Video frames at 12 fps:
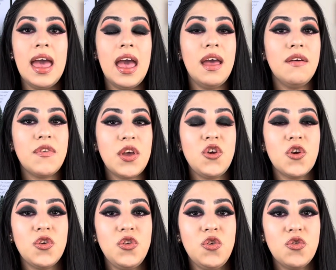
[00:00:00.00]
If
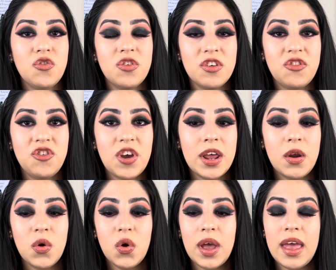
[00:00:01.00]
you're new to this channel,